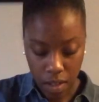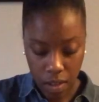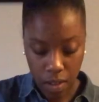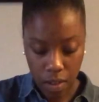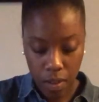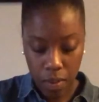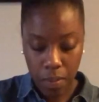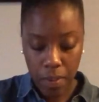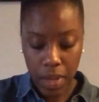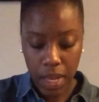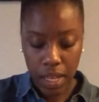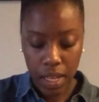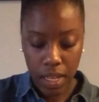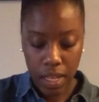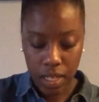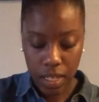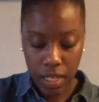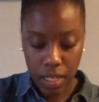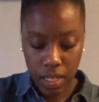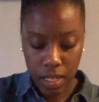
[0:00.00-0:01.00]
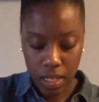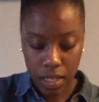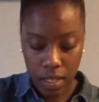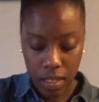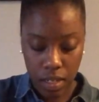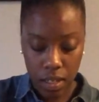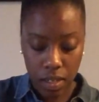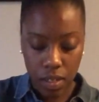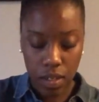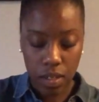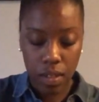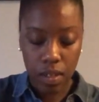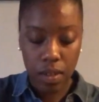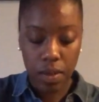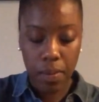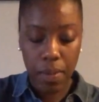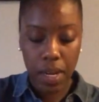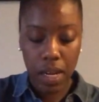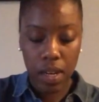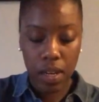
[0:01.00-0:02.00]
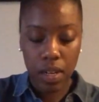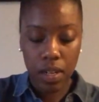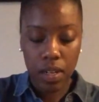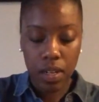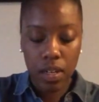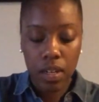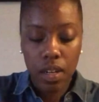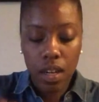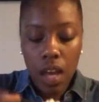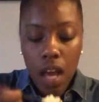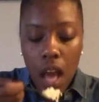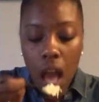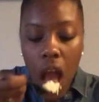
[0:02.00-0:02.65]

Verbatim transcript: Oh my goodness. Oh my god.